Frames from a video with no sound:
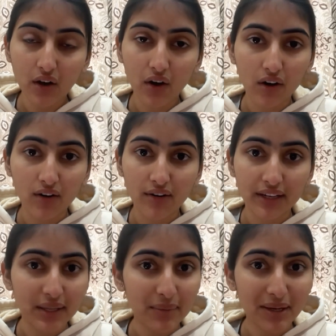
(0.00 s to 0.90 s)
or
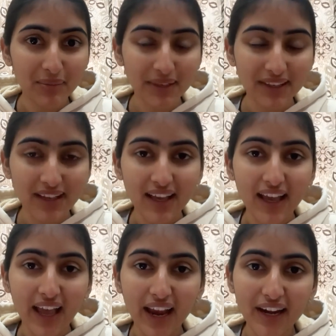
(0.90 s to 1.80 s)
email me.
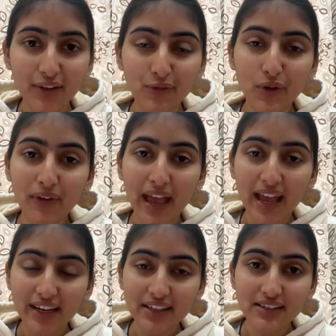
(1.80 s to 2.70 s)
And if you have
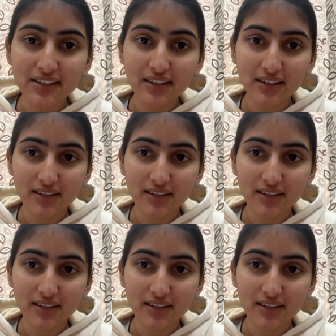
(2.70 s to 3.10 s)
any